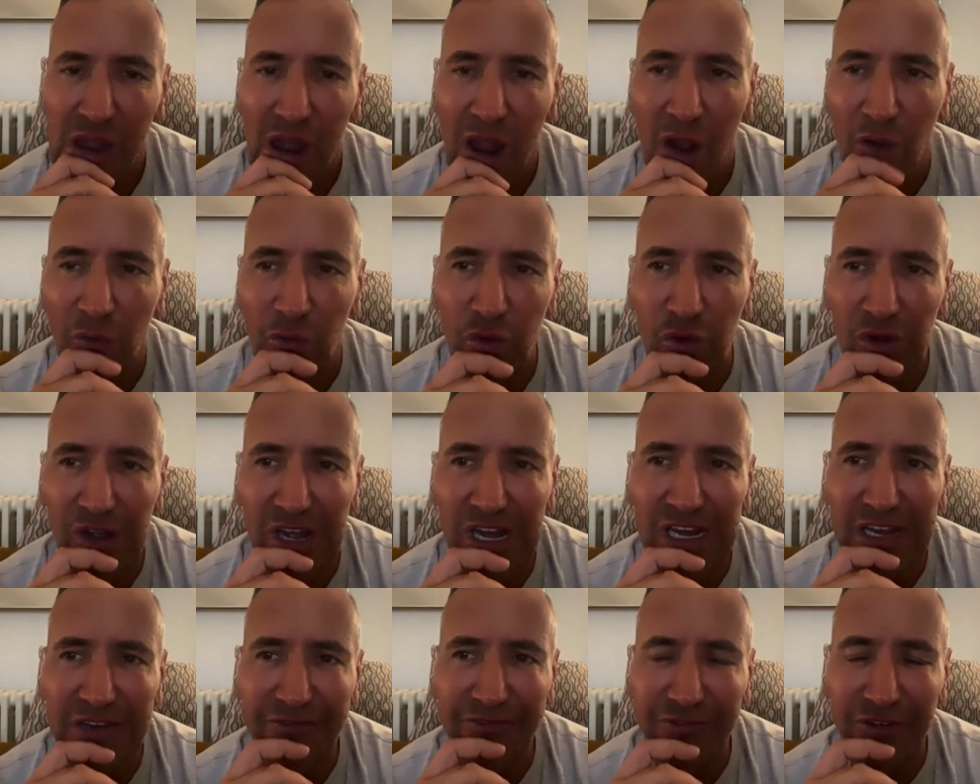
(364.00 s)
A
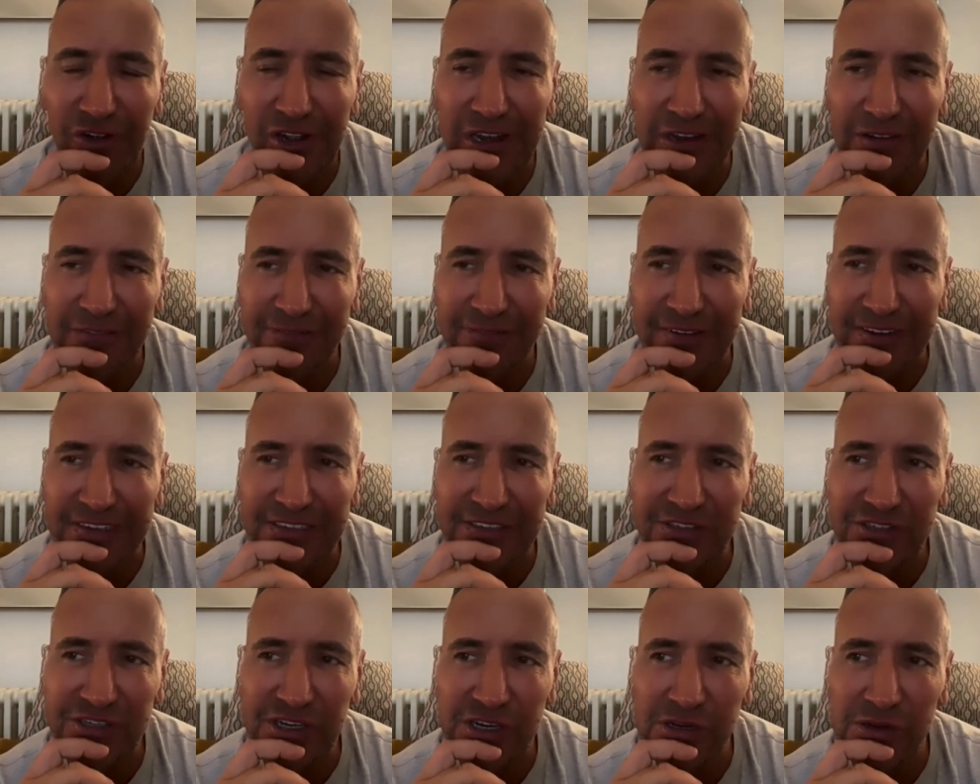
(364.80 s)
really freeing thing
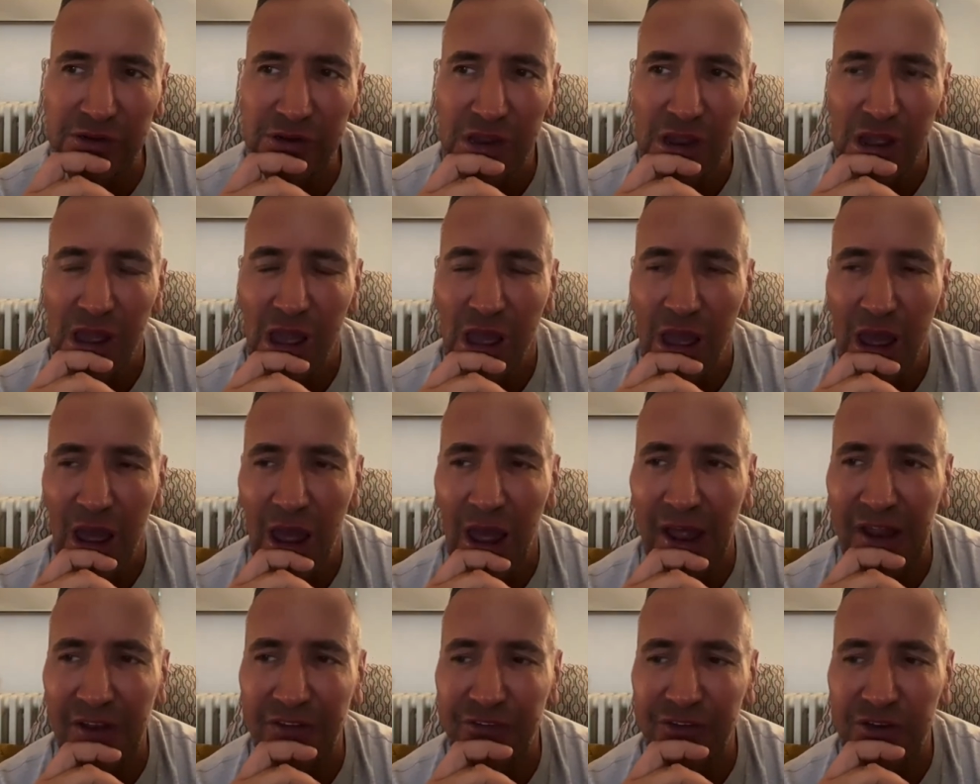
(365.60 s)
to do.
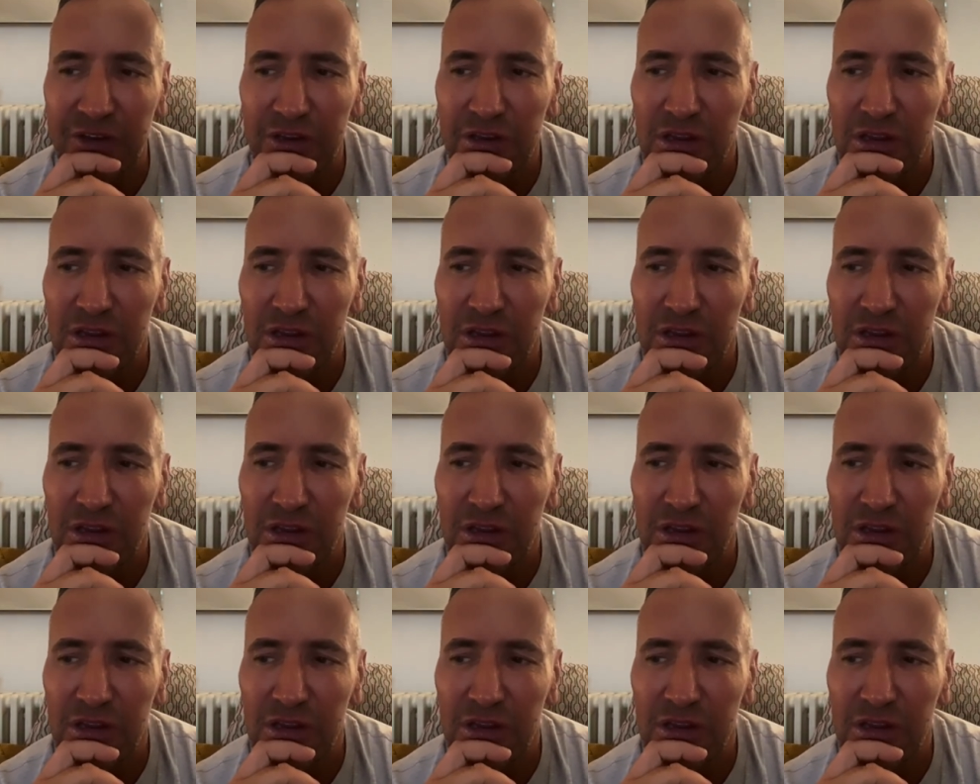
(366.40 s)
And,